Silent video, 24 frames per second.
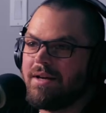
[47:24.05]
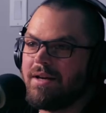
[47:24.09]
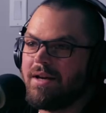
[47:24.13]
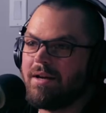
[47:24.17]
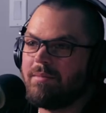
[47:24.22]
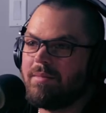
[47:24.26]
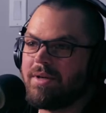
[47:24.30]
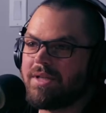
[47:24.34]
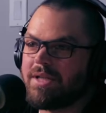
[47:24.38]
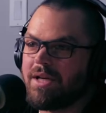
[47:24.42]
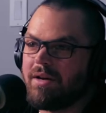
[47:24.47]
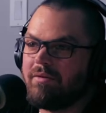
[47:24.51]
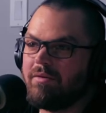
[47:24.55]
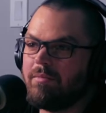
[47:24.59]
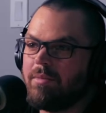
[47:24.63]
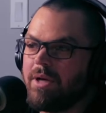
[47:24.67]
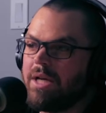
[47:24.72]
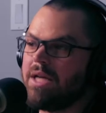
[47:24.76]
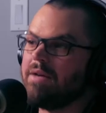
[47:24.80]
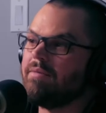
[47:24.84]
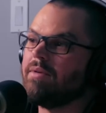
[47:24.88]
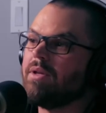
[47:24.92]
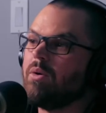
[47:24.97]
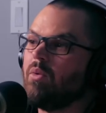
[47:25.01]
I miss
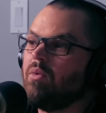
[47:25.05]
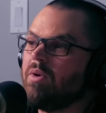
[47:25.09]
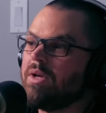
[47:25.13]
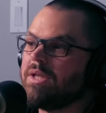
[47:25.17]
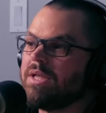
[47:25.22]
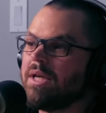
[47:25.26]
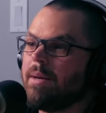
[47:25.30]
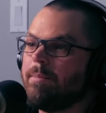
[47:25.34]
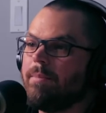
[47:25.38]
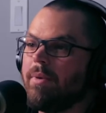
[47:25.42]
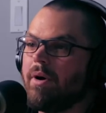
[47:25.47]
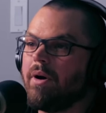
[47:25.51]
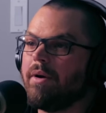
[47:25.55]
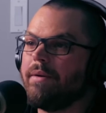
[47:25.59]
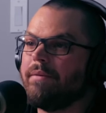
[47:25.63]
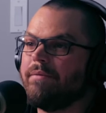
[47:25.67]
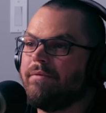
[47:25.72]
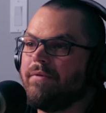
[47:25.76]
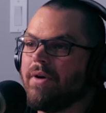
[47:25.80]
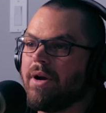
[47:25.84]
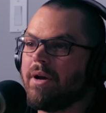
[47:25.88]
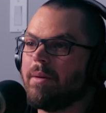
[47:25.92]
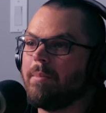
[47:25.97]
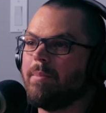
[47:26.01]
everybody. Even the ones that are a
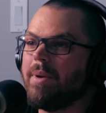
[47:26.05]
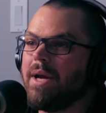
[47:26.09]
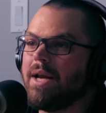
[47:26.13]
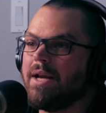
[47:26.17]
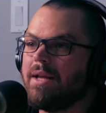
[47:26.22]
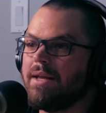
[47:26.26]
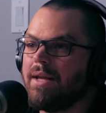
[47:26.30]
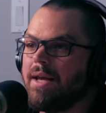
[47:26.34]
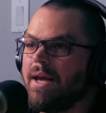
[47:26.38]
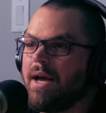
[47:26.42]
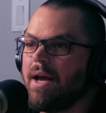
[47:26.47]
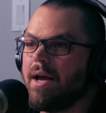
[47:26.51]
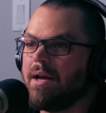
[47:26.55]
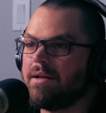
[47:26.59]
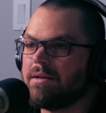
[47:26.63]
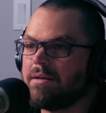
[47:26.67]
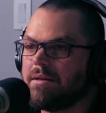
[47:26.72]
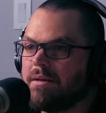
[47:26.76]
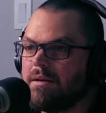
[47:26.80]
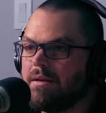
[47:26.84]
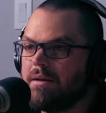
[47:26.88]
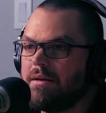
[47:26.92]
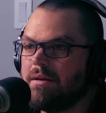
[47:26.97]
fucking pain in the ass.